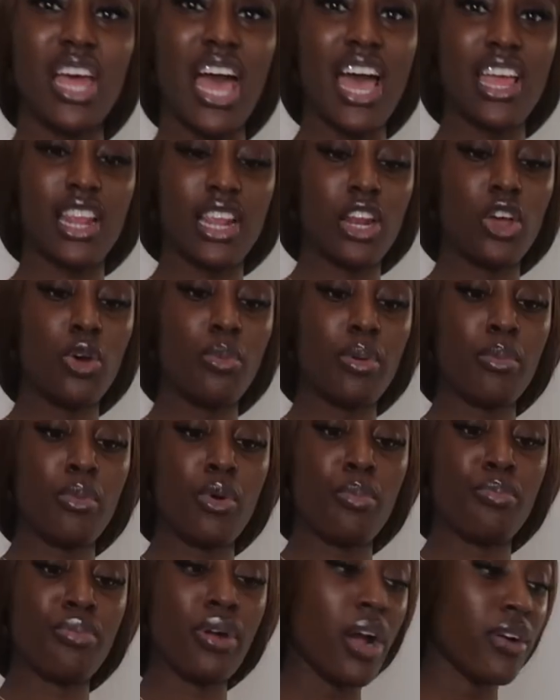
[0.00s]
add a little bit
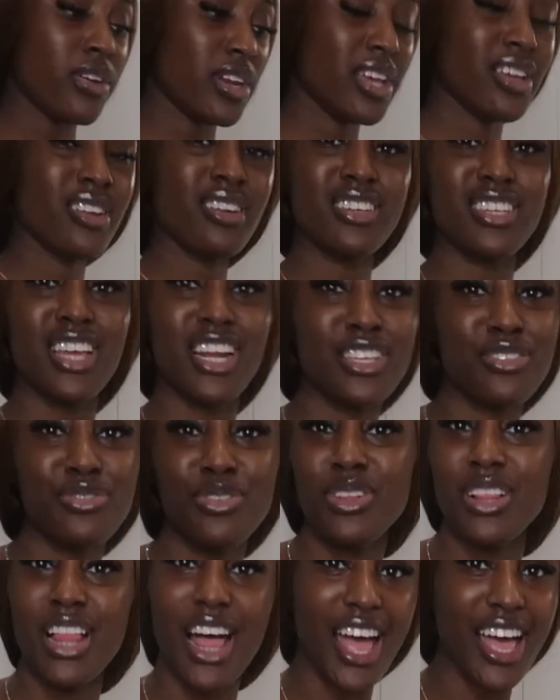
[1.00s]
more brown in because I just
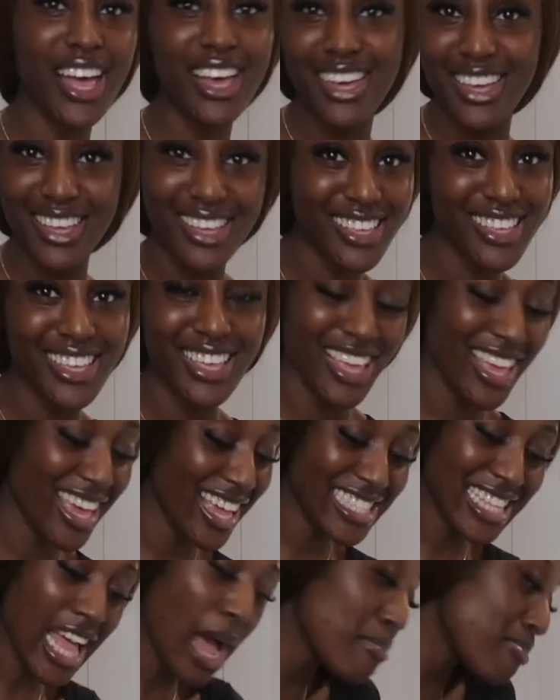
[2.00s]
feel like
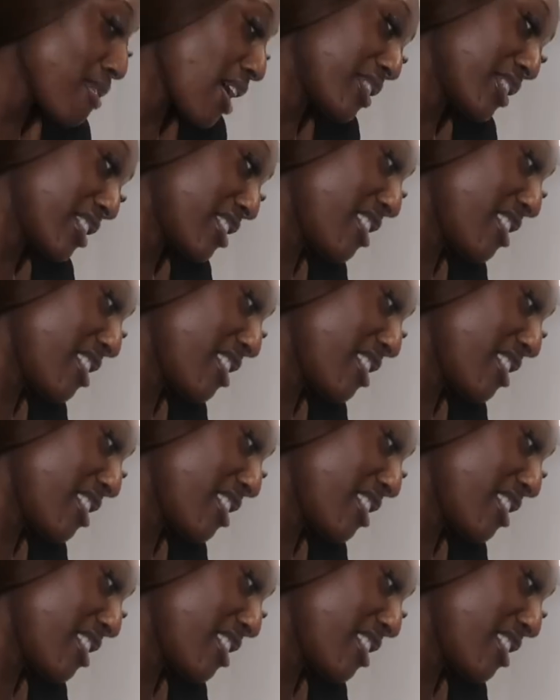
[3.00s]
it's not brown